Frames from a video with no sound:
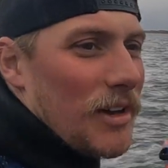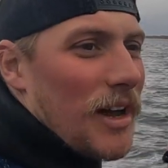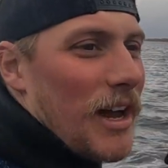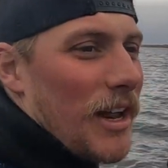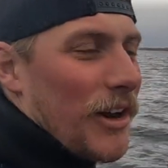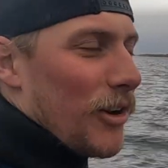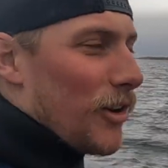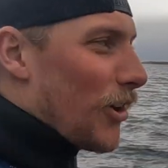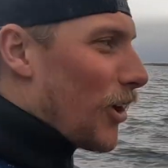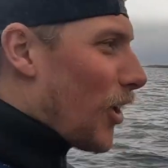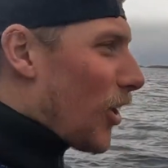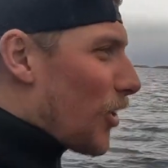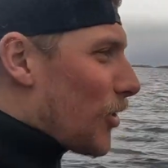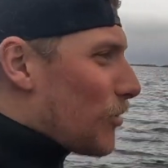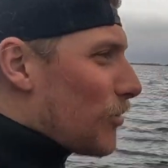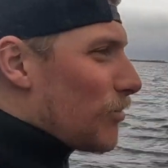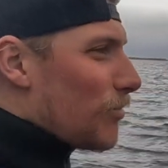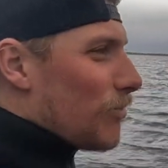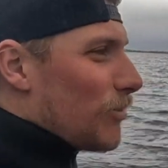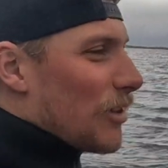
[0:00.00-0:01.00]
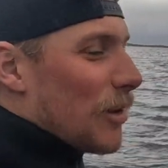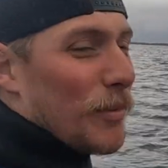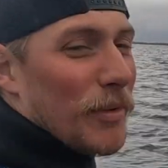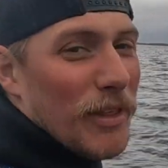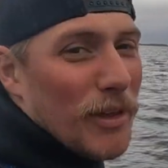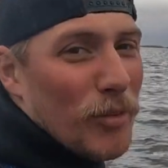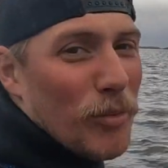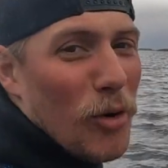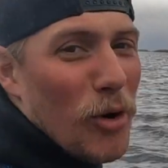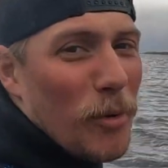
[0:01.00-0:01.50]
I don't know, some of
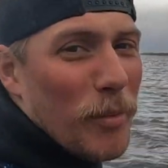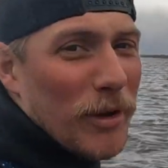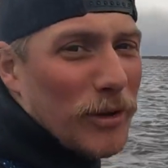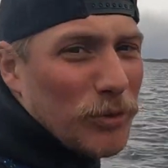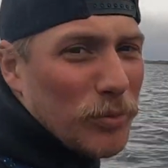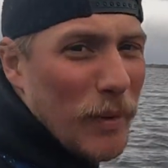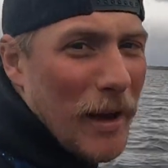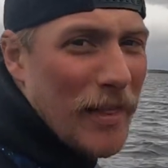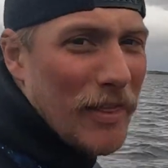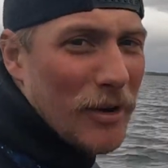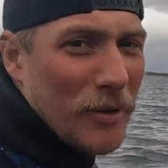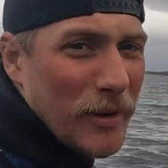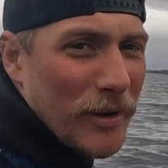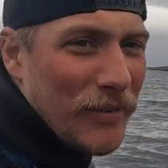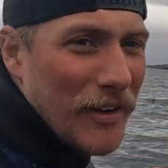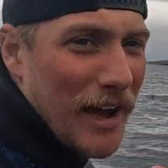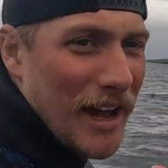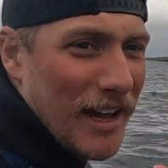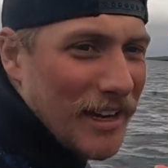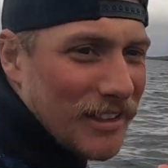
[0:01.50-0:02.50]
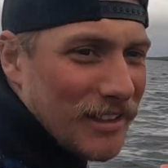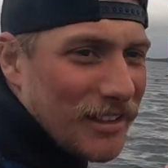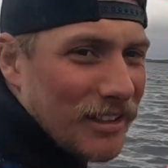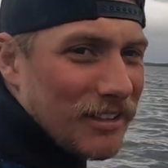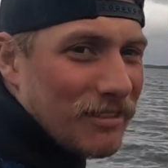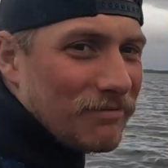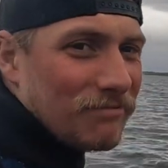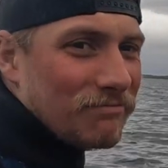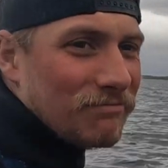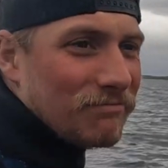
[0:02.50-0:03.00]
the warmest weather we've had,
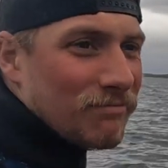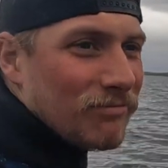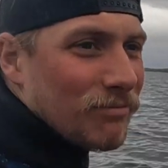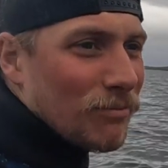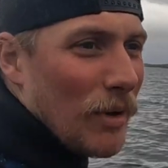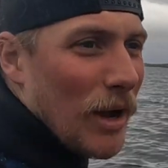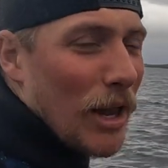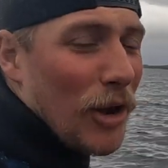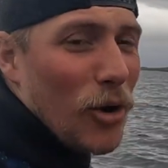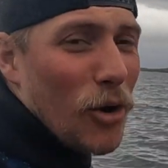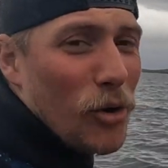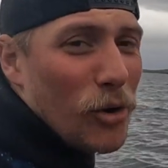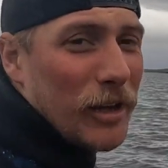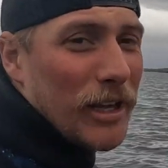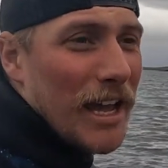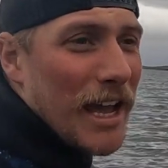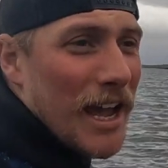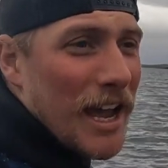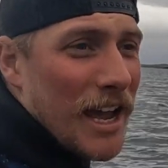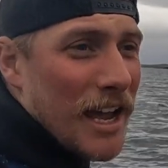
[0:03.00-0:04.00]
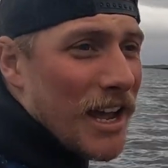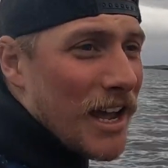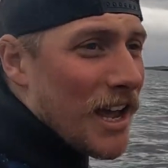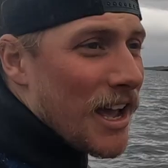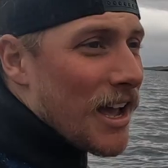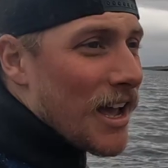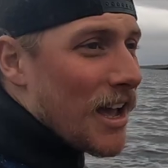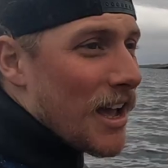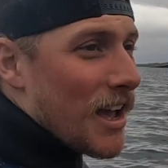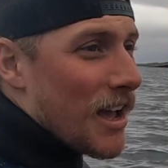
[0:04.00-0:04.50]
well, all year.
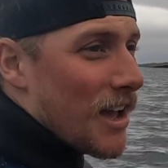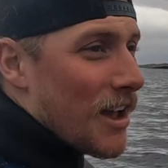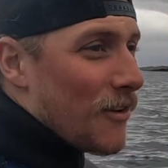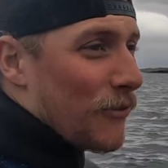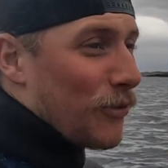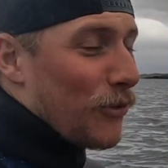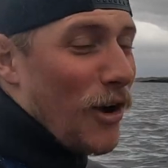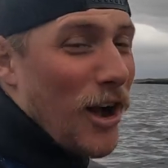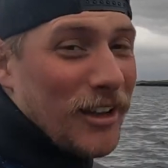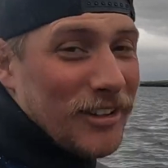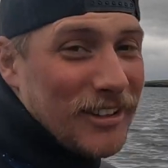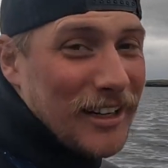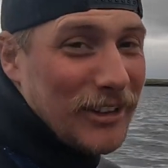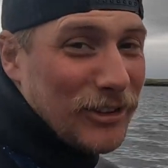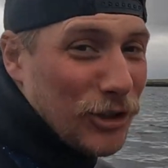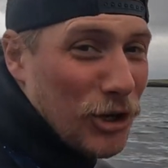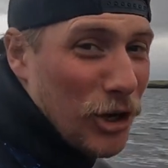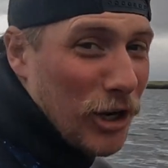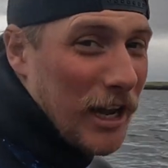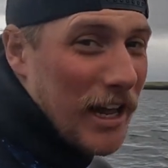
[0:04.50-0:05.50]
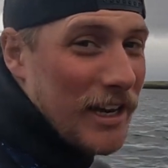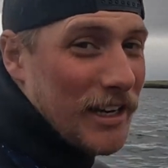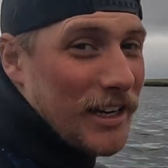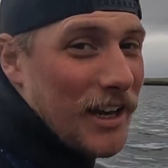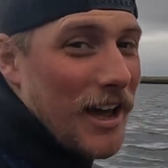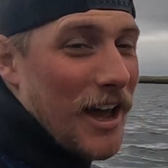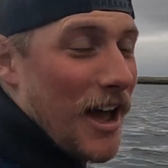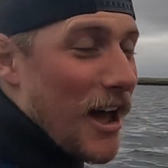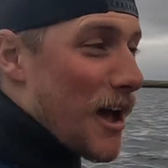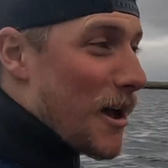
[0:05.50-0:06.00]
For us, that's cooking.
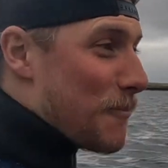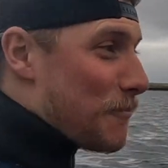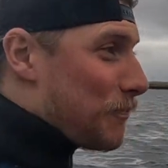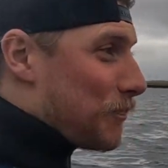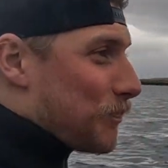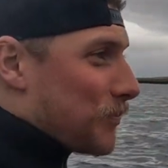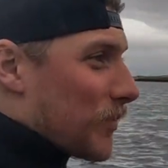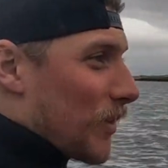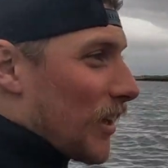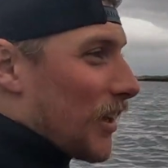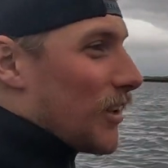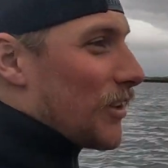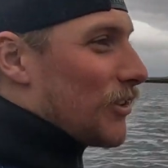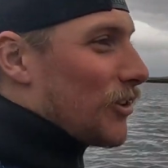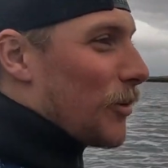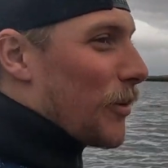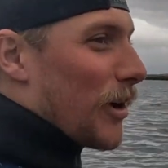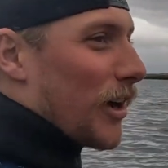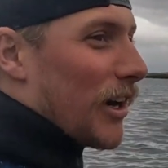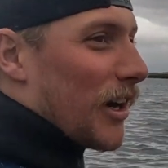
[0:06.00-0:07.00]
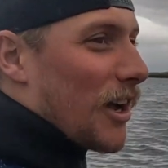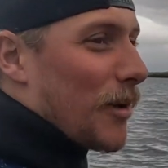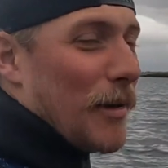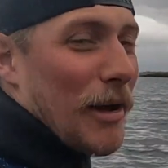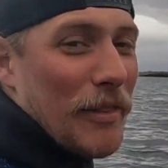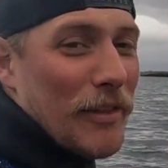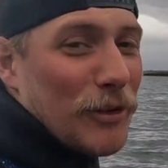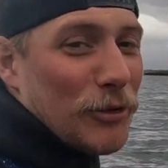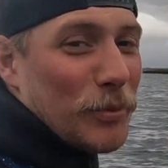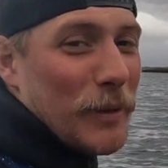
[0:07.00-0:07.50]
So we're going to come
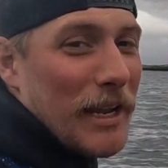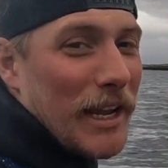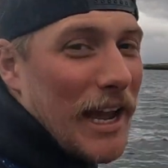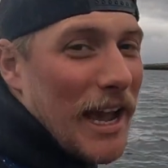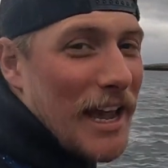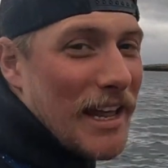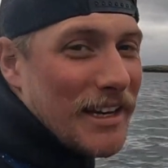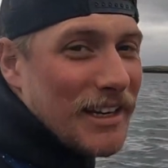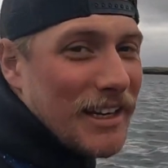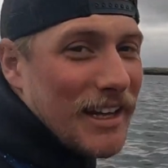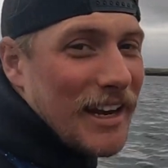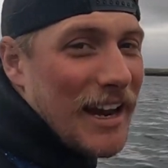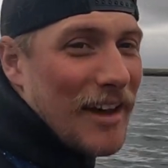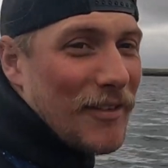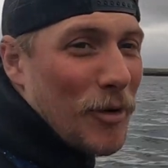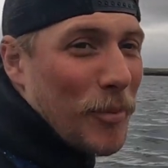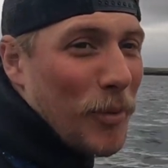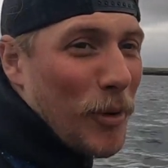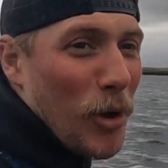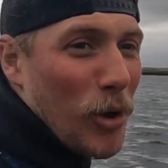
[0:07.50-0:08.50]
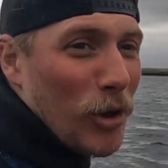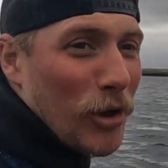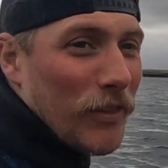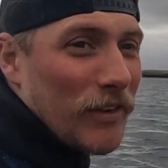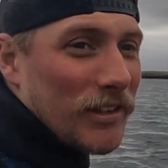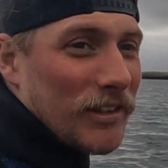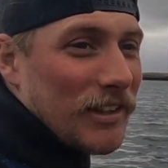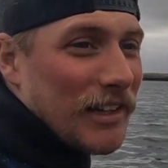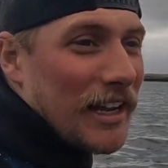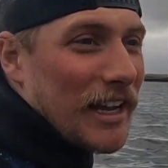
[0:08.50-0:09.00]
out this weekend and have a ball on
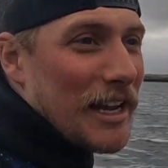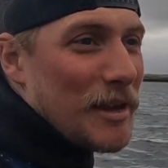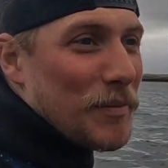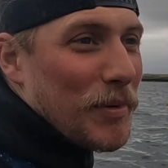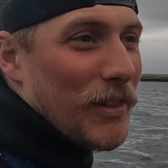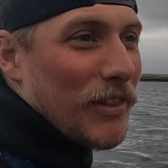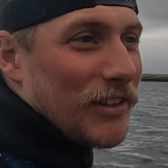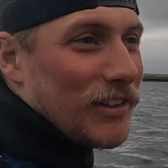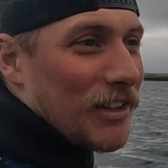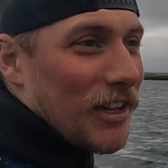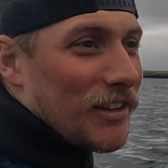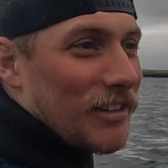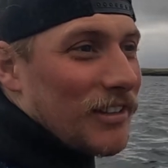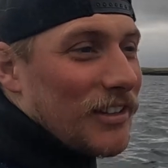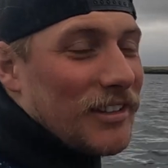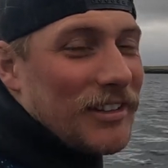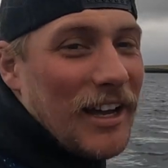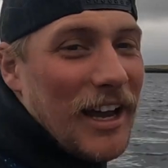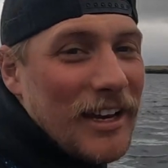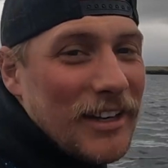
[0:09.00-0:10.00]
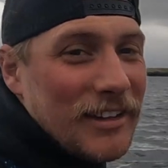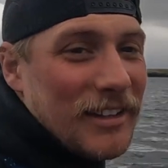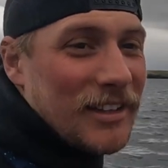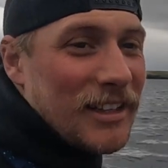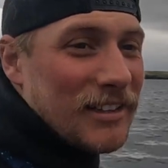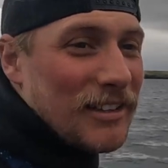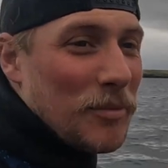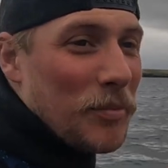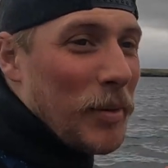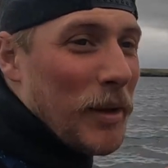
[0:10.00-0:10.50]
the sea, but the sun's decided to
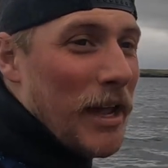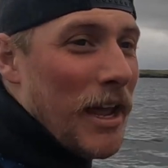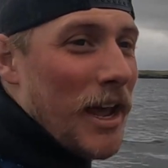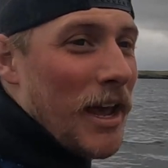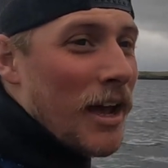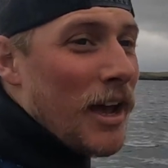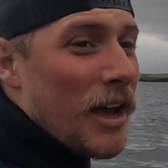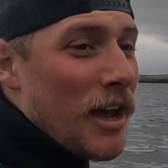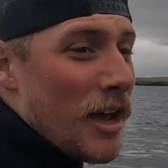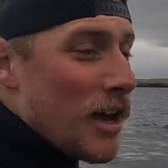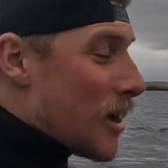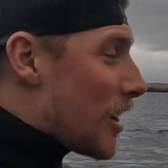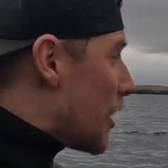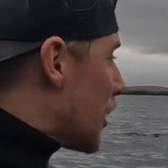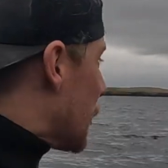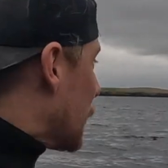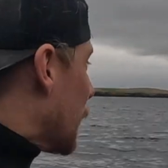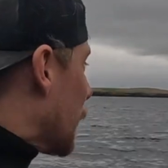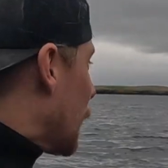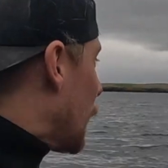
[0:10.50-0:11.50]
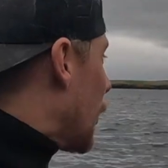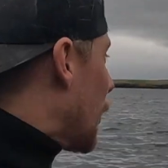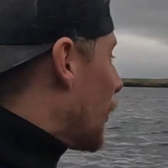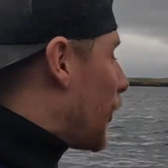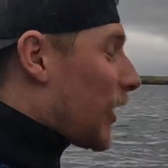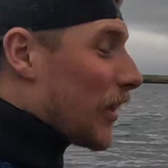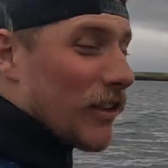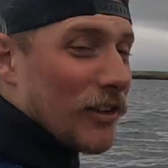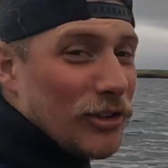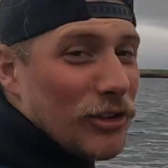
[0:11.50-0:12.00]
disappear. But the
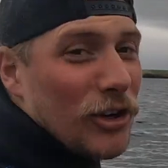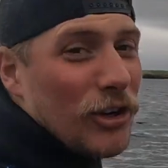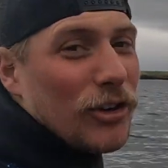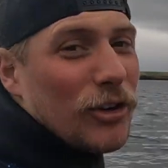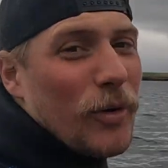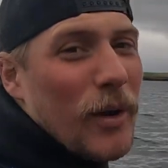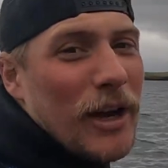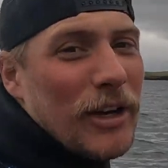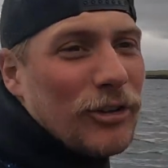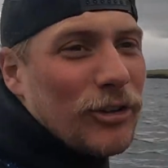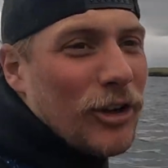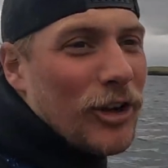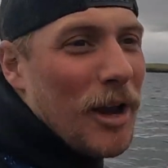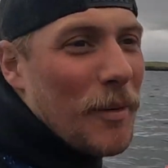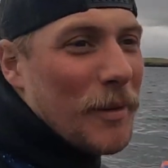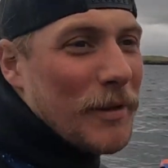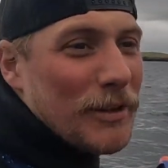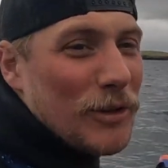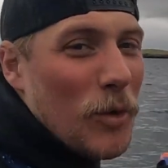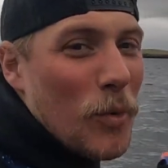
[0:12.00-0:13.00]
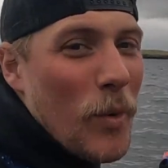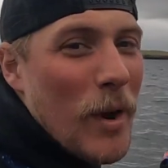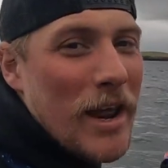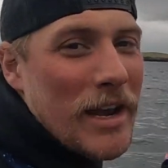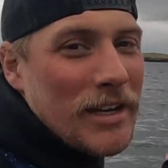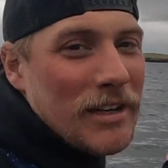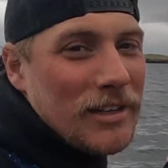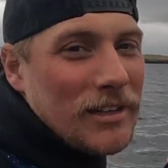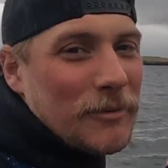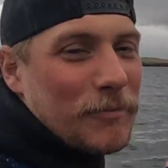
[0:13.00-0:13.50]
one thing that's not quite showed up is the
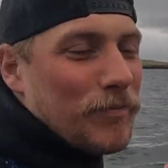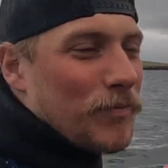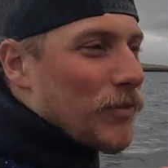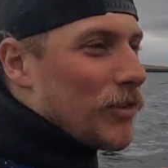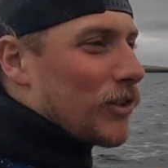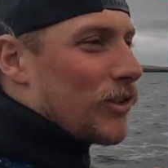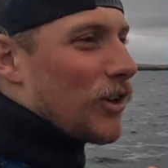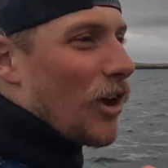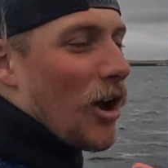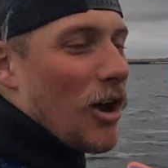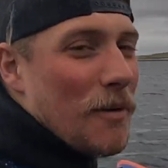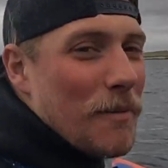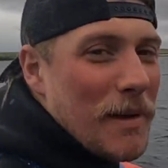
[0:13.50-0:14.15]
wind. So